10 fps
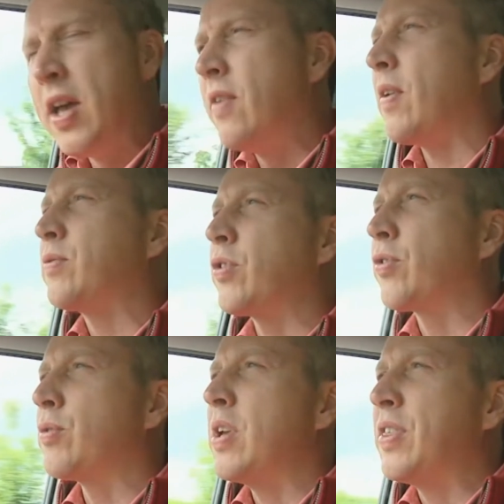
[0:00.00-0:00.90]
of up to
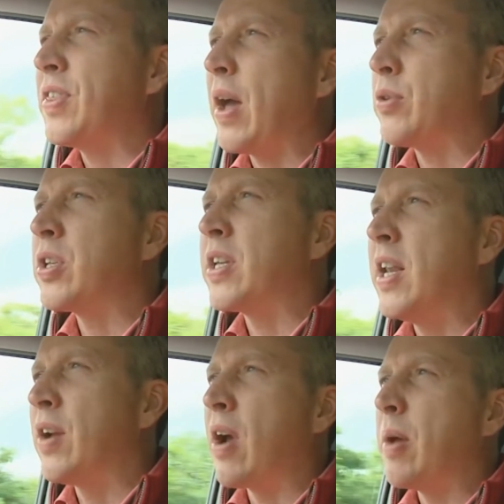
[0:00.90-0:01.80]
3,000
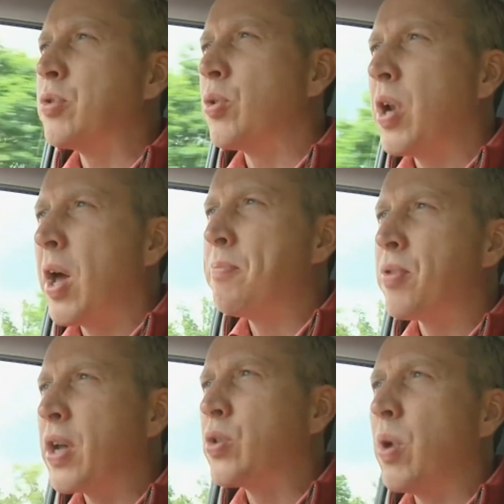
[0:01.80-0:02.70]
kilograms or an
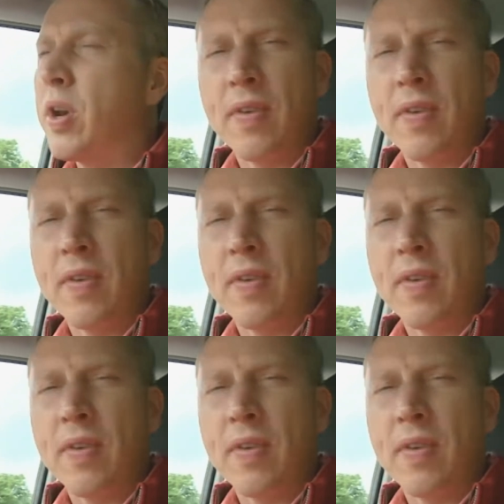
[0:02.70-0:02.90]
unbraked one of